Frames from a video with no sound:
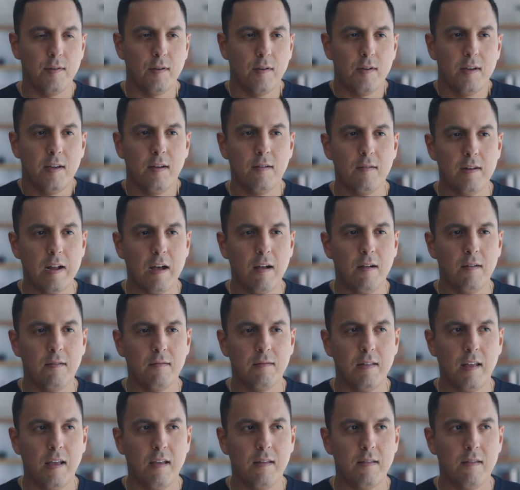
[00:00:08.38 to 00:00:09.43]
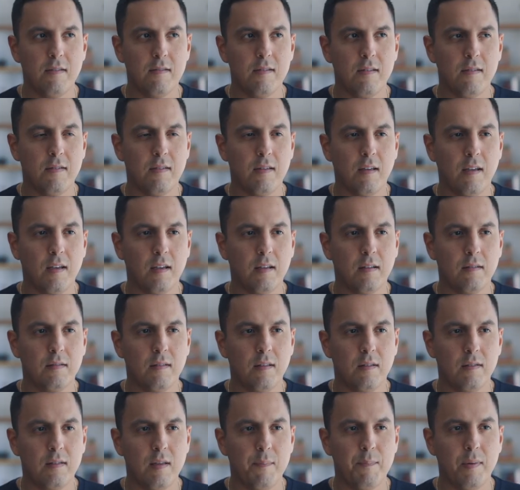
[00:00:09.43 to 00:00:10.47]
all you hear nowadays is just like the
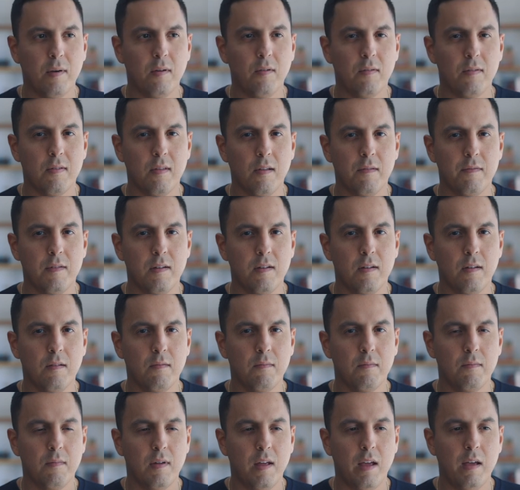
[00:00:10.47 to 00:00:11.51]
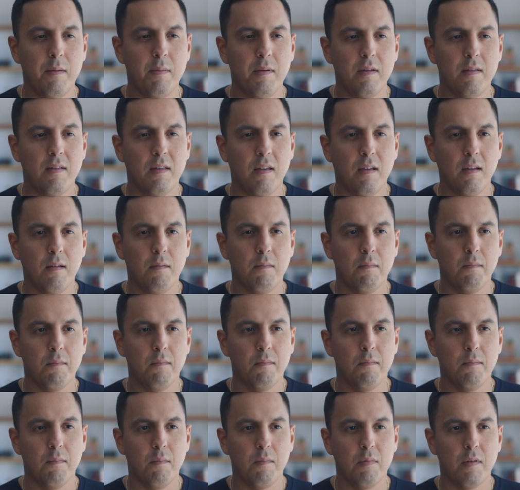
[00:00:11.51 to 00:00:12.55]
typical stuff, you know? ABC,
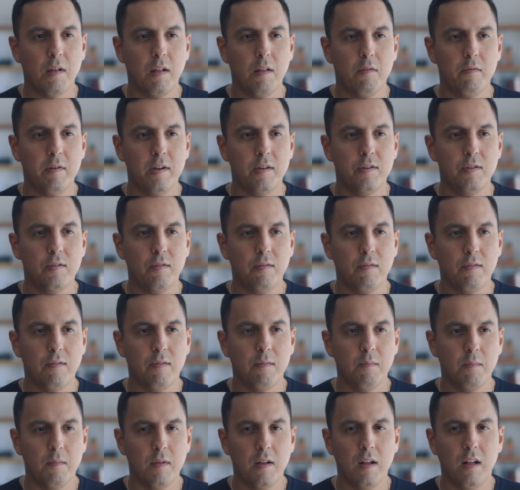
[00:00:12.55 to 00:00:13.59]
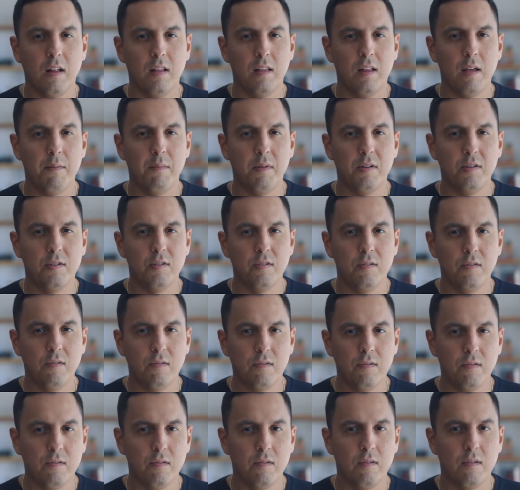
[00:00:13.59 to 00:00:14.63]
celery juice, lemon
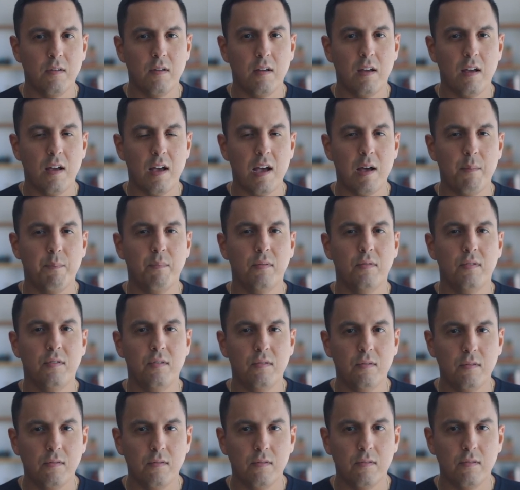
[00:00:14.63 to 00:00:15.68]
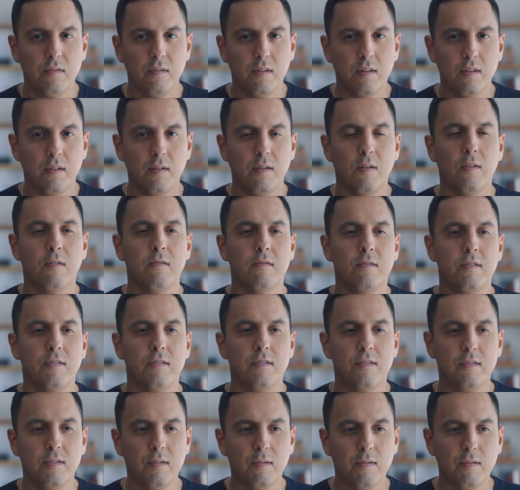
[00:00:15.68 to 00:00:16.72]
juice, apple juice, orange
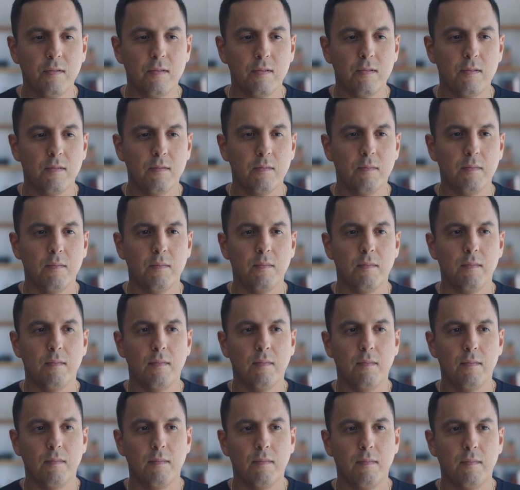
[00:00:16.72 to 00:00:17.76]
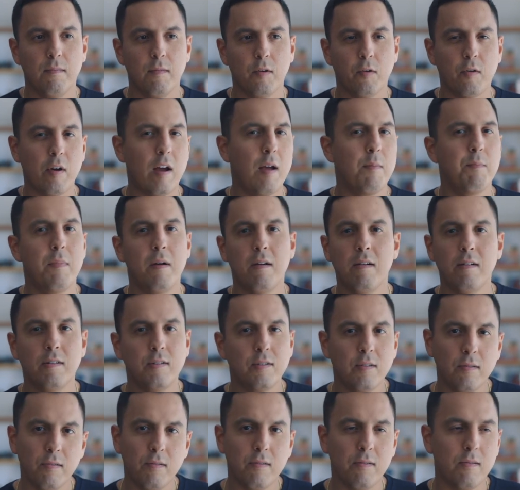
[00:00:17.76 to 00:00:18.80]
juice, cranberry
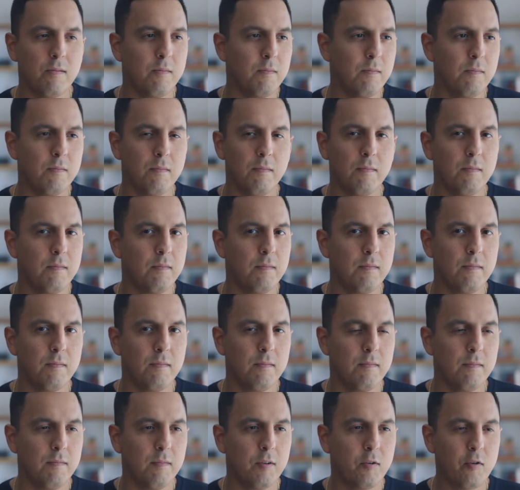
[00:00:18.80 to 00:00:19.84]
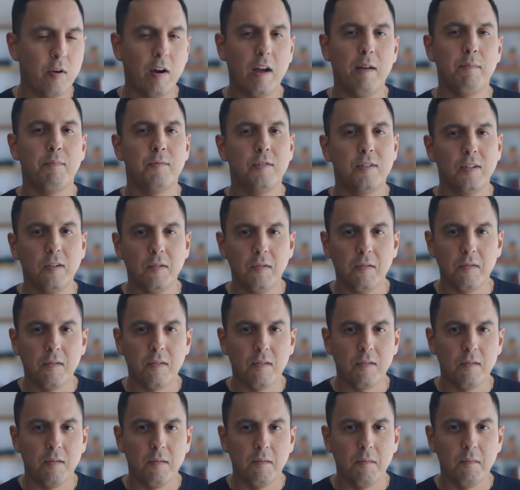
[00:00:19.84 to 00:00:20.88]
juice, grape
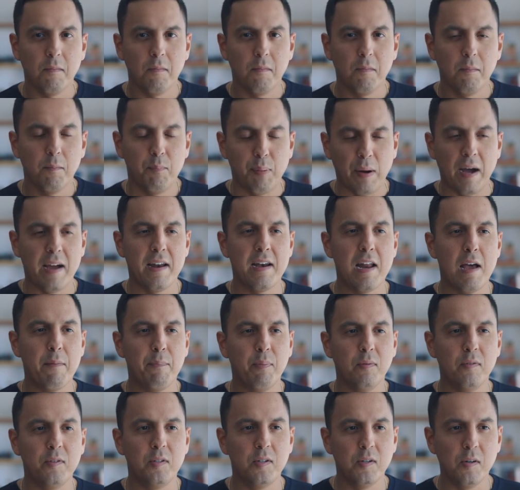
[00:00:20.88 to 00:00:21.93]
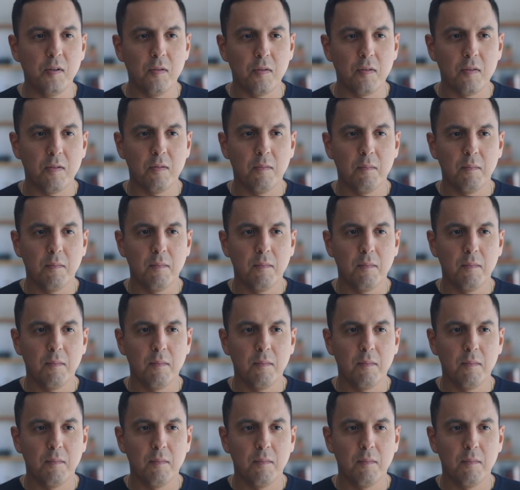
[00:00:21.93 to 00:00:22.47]
juice, pineapple juice,